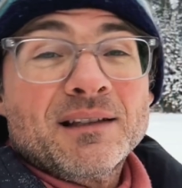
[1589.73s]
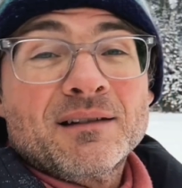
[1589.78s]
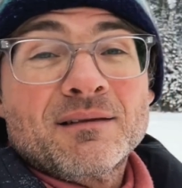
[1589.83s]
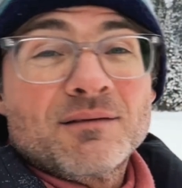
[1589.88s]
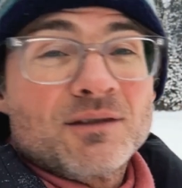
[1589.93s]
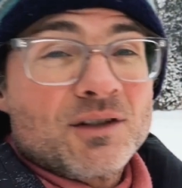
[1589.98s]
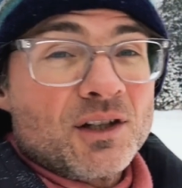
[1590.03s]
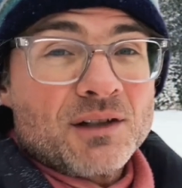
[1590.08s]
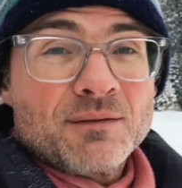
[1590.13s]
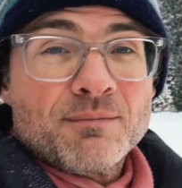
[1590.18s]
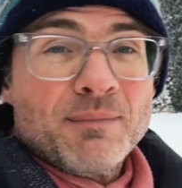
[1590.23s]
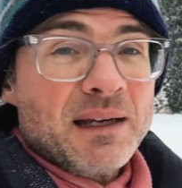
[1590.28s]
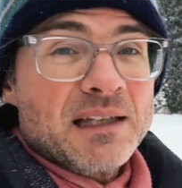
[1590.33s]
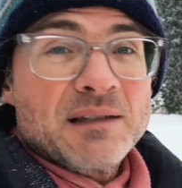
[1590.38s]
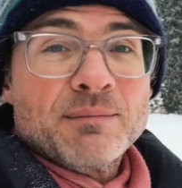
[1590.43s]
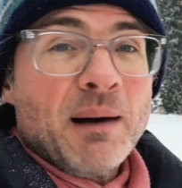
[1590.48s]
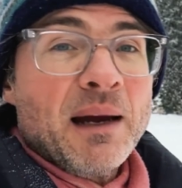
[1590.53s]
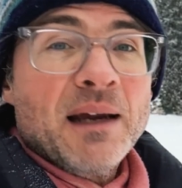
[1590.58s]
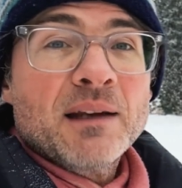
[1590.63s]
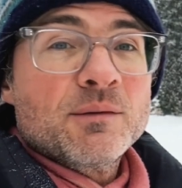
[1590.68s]
just makes
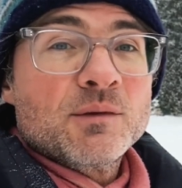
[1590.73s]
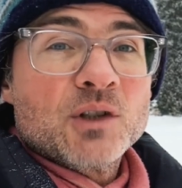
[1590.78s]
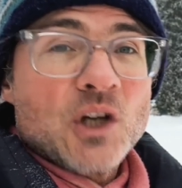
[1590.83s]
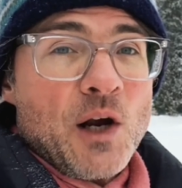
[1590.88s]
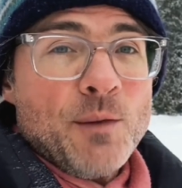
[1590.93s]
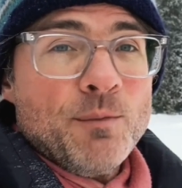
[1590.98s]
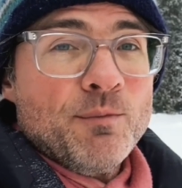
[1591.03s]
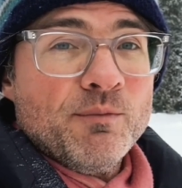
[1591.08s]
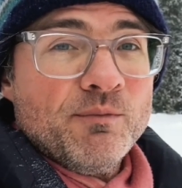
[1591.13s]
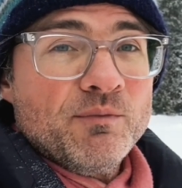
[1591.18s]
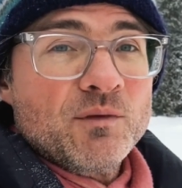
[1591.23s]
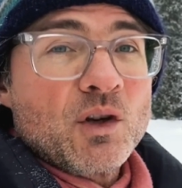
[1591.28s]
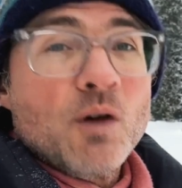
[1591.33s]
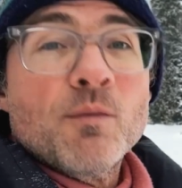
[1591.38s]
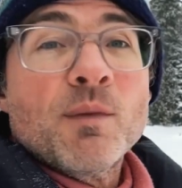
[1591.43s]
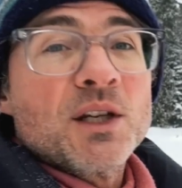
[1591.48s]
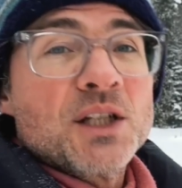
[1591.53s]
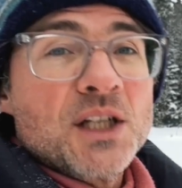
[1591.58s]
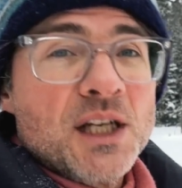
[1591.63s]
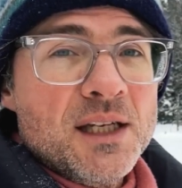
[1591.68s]
my job so
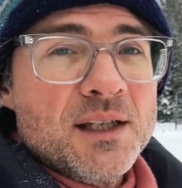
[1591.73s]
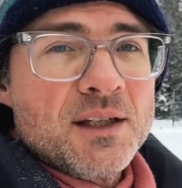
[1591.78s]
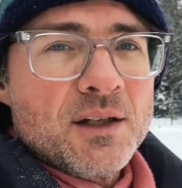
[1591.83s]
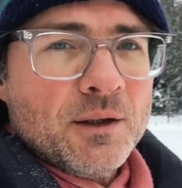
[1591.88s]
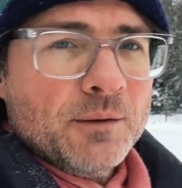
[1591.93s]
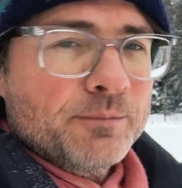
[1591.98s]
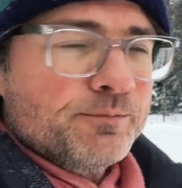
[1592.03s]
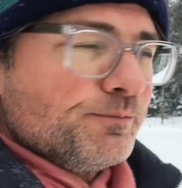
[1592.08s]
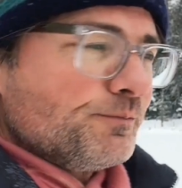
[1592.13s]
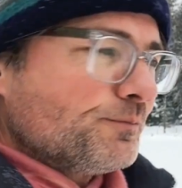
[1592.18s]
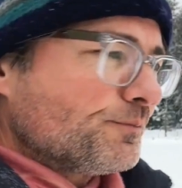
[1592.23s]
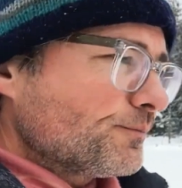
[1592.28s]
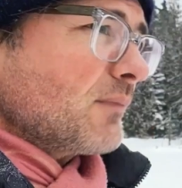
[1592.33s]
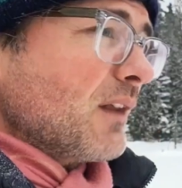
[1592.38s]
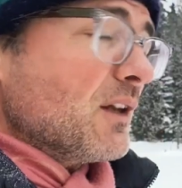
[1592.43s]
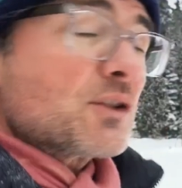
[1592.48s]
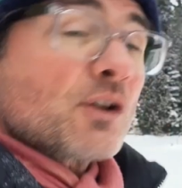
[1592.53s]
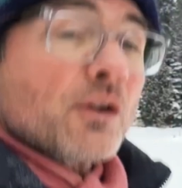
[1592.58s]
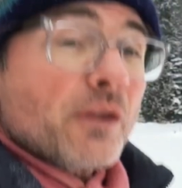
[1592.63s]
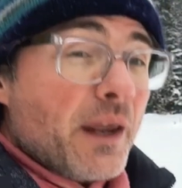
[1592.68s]
much easier.
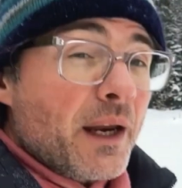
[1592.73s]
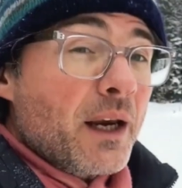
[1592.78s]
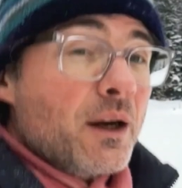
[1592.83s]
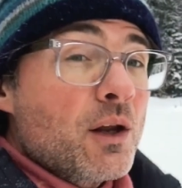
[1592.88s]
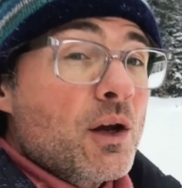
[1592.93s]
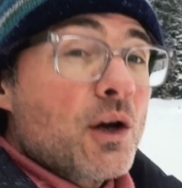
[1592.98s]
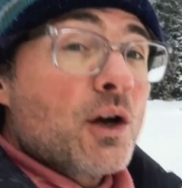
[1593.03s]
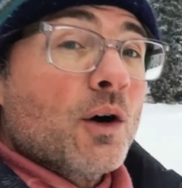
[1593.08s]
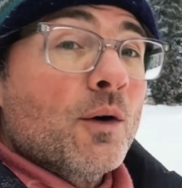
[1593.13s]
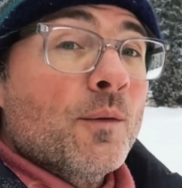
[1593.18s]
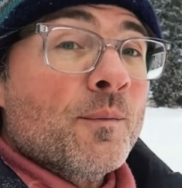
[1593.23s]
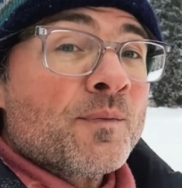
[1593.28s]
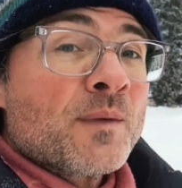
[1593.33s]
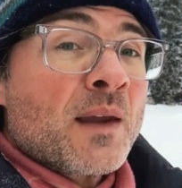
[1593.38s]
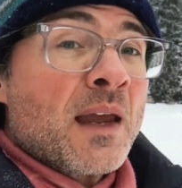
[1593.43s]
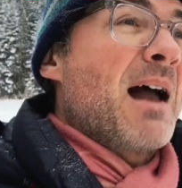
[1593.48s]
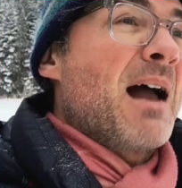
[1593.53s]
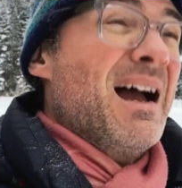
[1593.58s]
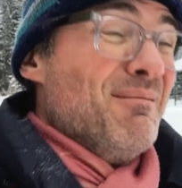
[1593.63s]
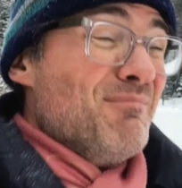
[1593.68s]
So there you go.
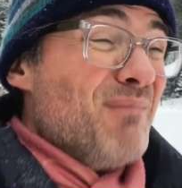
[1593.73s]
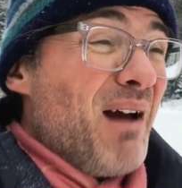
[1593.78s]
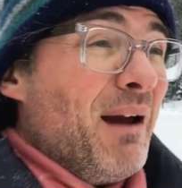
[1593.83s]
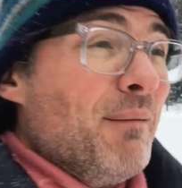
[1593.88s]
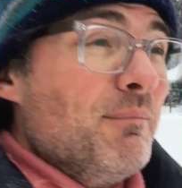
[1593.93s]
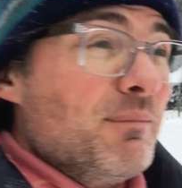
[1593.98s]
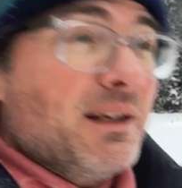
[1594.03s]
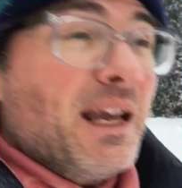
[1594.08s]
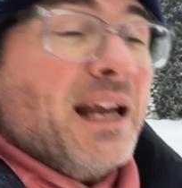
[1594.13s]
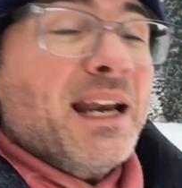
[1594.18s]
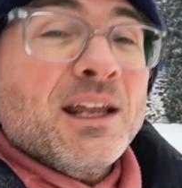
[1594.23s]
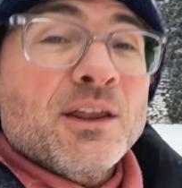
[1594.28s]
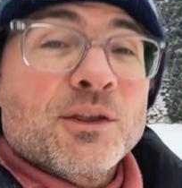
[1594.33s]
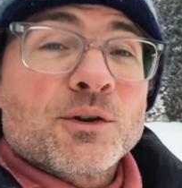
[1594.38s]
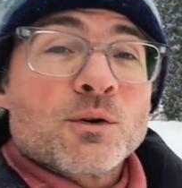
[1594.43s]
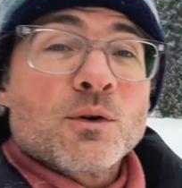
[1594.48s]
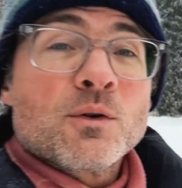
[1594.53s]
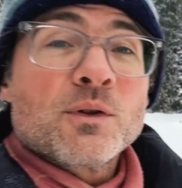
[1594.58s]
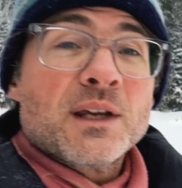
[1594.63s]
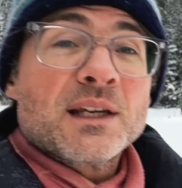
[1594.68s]
I'm getting
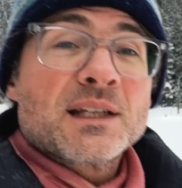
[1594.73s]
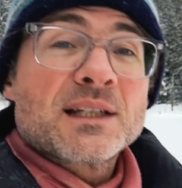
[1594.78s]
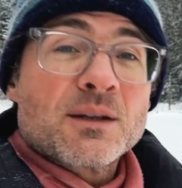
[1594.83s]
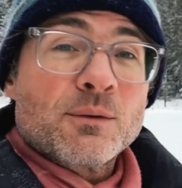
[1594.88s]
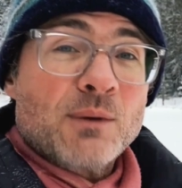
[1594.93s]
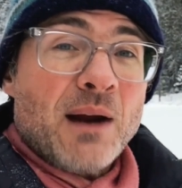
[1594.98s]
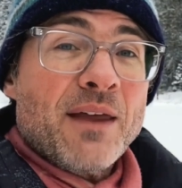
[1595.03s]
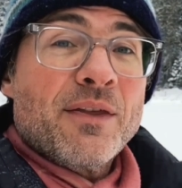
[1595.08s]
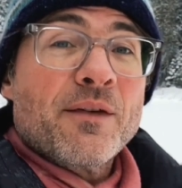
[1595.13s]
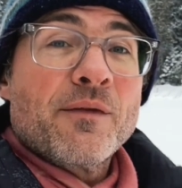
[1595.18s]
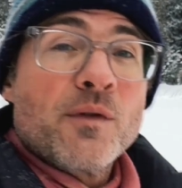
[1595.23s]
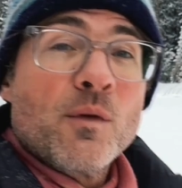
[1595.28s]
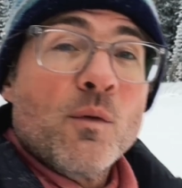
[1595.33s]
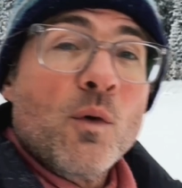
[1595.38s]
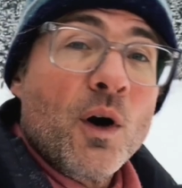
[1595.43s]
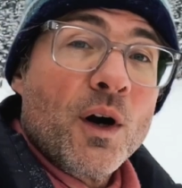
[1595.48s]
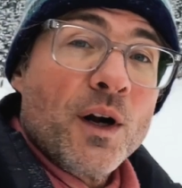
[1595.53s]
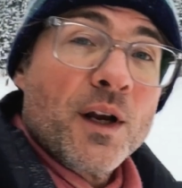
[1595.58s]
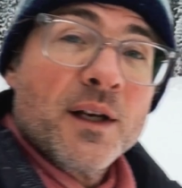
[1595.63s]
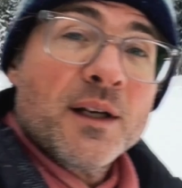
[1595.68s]
through this Wrath of the
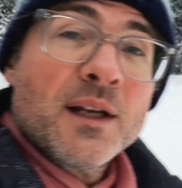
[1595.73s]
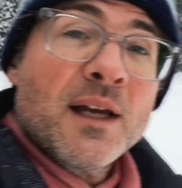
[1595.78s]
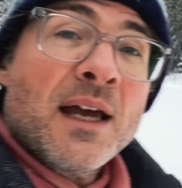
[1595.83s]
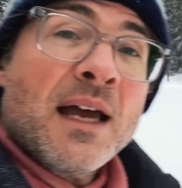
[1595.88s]
Warden.